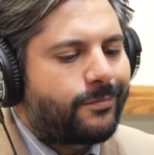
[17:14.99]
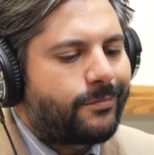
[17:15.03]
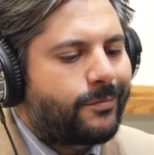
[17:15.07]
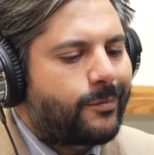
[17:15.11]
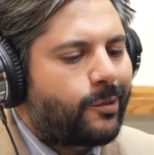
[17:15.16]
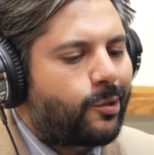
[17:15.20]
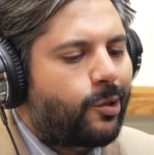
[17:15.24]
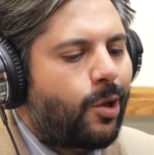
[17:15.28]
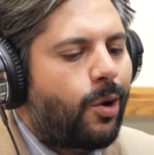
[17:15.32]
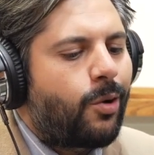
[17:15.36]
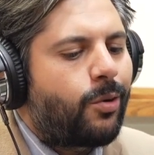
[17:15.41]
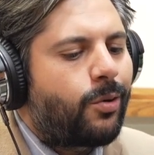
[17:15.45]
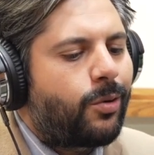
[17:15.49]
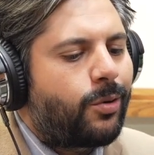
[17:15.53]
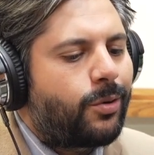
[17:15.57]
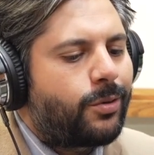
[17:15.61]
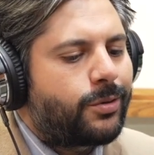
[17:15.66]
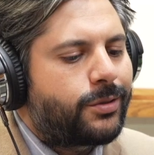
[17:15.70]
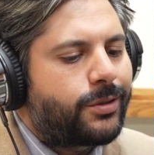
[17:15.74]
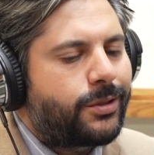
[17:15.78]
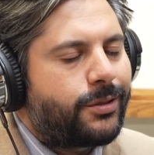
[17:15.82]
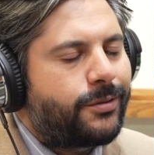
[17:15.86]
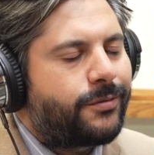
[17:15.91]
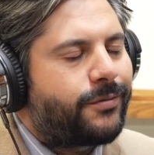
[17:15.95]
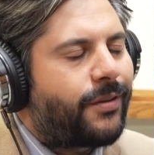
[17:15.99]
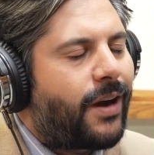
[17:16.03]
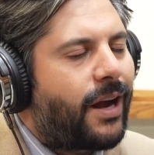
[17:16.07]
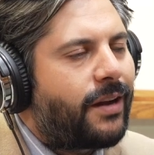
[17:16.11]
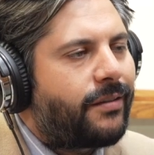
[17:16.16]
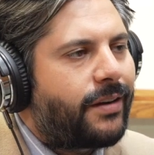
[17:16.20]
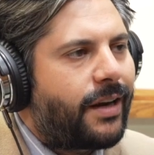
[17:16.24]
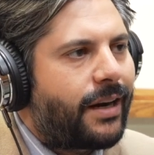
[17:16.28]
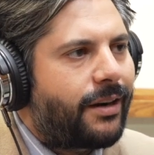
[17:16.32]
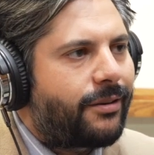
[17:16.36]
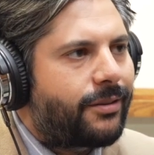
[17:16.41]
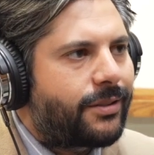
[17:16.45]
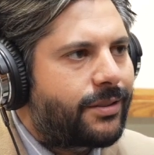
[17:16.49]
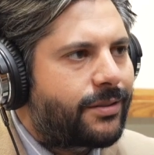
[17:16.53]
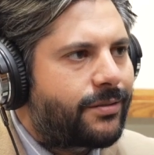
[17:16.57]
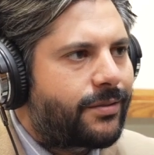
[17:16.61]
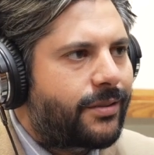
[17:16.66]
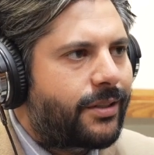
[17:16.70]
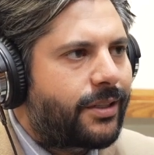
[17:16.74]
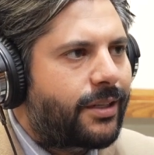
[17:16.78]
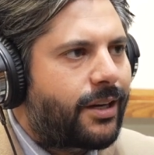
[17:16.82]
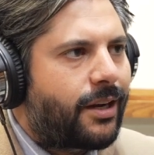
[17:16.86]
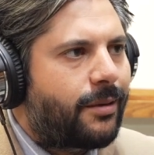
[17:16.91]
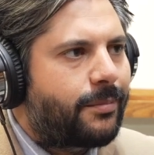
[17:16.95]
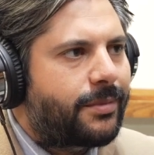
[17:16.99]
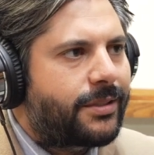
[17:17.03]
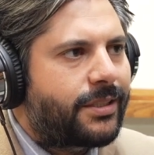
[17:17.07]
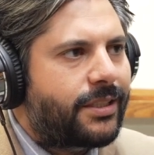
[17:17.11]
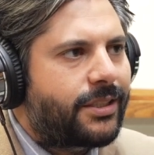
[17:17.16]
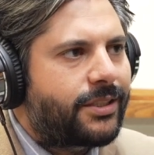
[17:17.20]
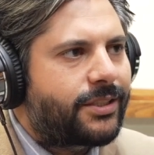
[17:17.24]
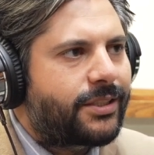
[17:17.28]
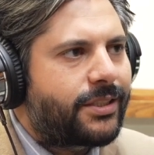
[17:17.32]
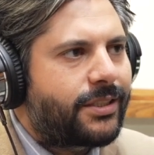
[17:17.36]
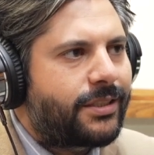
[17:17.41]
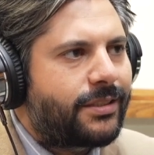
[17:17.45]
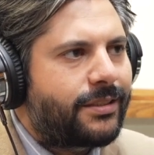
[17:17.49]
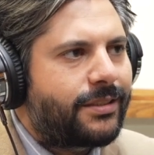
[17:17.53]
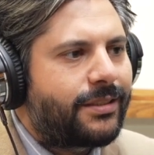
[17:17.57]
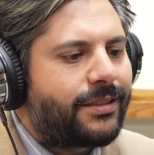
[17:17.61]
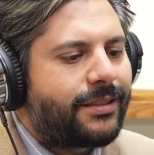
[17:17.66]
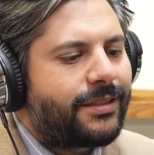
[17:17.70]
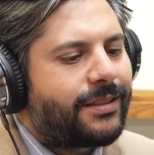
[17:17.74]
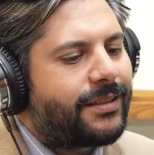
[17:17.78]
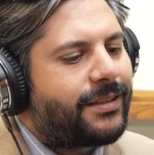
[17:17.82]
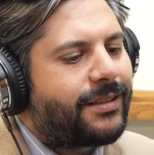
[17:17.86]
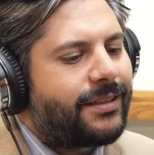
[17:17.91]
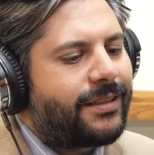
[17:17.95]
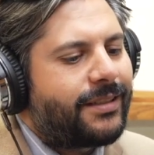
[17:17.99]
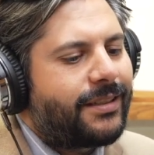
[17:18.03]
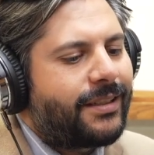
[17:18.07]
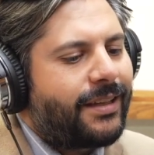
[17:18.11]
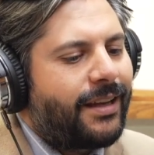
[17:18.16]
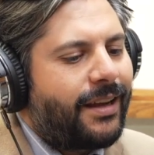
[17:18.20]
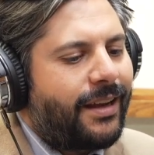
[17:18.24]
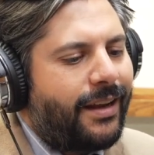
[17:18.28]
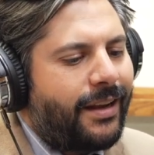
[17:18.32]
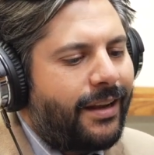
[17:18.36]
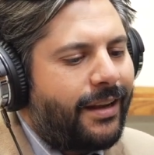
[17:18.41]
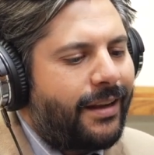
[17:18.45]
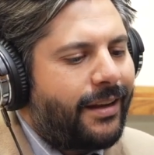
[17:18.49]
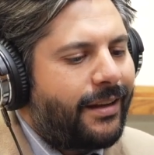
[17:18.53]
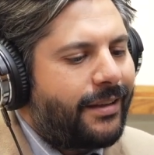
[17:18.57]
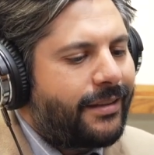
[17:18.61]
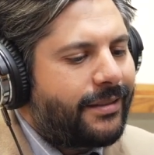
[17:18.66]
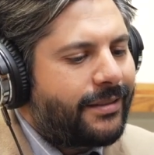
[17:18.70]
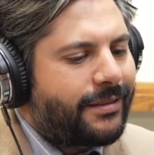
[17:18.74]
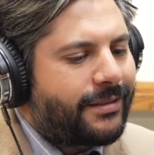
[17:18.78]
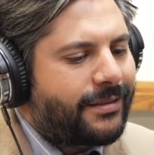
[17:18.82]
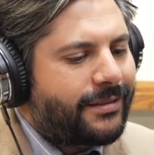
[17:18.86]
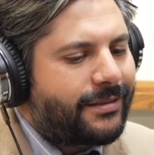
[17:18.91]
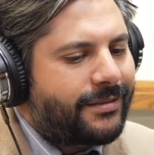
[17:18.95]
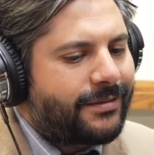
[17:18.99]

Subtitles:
local to 5 hours for a competition. And